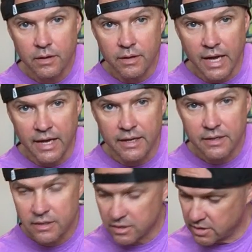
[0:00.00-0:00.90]
Okay,
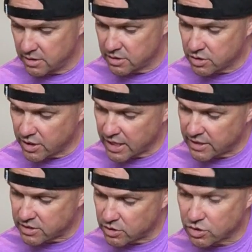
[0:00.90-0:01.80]

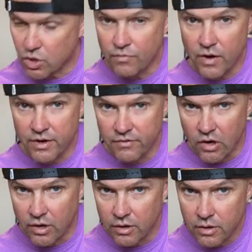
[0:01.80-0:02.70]
so far you've
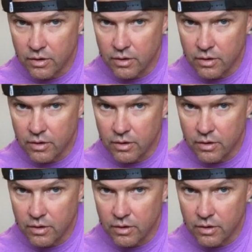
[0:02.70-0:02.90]
learned.